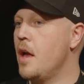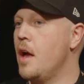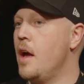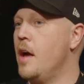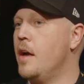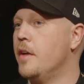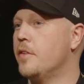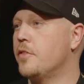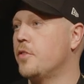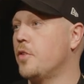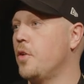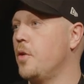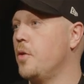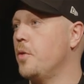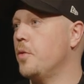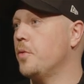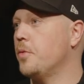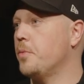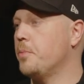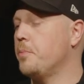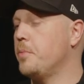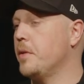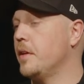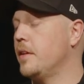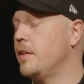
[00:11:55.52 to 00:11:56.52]
So,
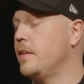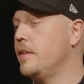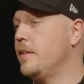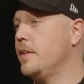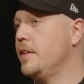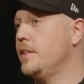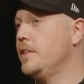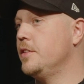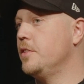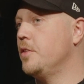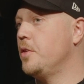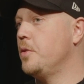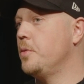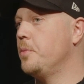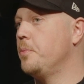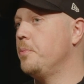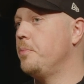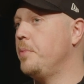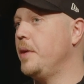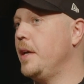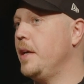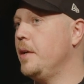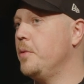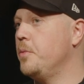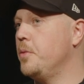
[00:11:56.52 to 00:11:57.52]
but you know,
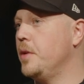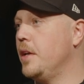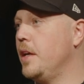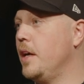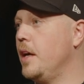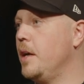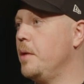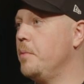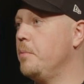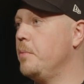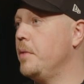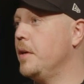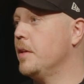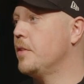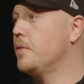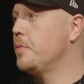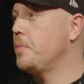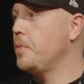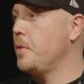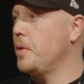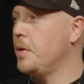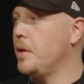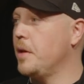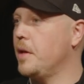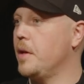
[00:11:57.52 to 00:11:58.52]
be with him,
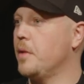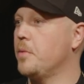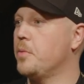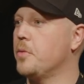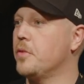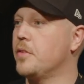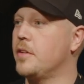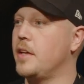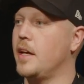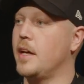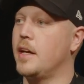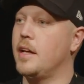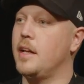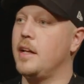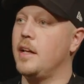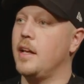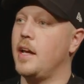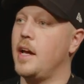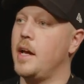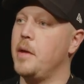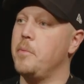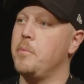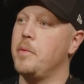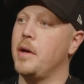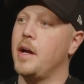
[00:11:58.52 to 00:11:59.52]
it was like
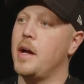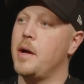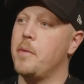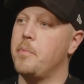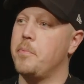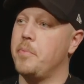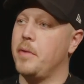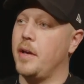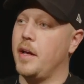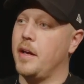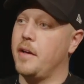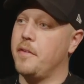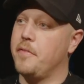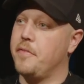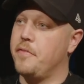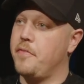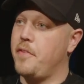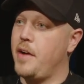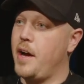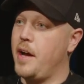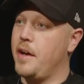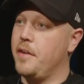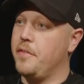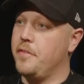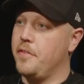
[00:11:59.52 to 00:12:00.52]
climbing up like
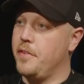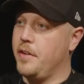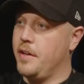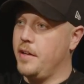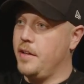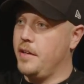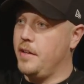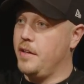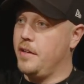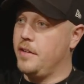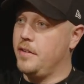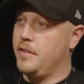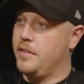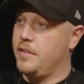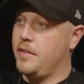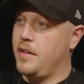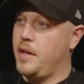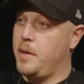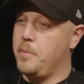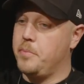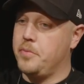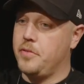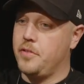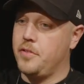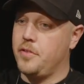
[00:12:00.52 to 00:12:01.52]
5
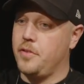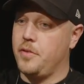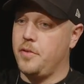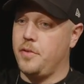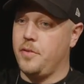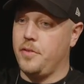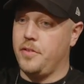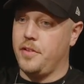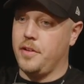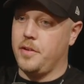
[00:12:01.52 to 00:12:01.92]
steps on the